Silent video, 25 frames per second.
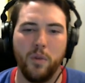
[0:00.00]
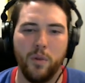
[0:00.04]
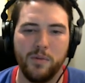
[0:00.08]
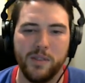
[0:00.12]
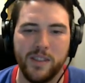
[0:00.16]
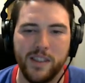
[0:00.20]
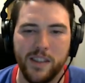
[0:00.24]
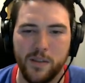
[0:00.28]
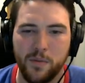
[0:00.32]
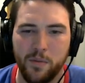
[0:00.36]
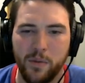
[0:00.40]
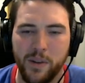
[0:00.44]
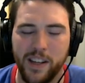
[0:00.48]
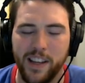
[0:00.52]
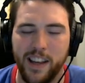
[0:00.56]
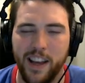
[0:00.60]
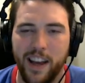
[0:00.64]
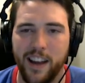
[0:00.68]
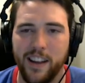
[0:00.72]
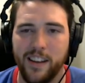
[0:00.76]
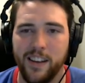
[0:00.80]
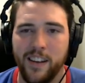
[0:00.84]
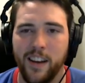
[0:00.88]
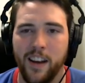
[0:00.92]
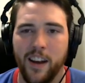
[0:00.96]
What was this one
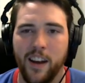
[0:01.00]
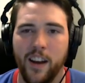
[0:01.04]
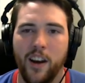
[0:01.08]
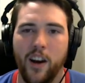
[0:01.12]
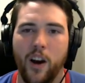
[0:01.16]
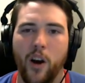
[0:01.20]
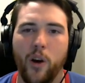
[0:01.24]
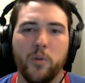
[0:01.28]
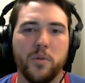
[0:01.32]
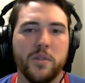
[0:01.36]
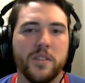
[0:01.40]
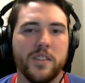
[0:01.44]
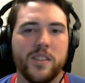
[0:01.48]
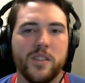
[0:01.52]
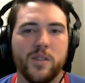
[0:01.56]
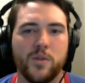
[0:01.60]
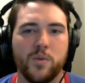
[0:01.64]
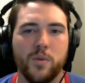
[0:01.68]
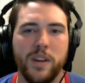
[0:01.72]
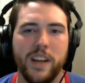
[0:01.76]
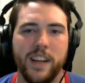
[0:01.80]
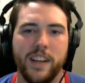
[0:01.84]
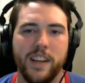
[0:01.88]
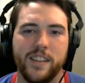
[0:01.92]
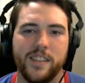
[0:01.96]
again? Oh, the
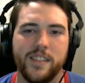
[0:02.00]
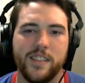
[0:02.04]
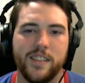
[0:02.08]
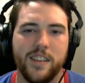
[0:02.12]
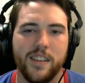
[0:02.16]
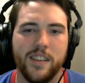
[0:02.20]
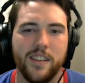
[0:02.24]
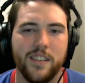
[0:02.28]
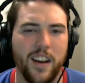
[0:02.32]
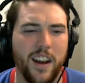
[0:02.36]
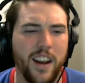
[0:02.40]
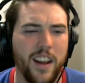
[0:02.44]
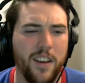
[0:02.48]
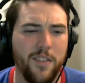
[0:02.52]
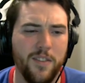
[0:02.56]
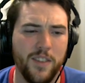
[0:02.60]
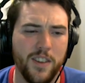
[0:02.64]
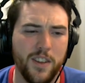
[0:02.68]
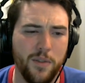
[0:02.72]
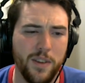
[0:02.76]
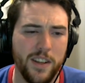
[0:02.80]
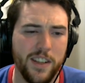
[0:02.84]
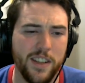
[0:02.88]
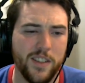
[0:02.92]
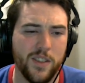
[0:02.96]
streaks. Did I even
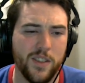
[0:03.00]
do any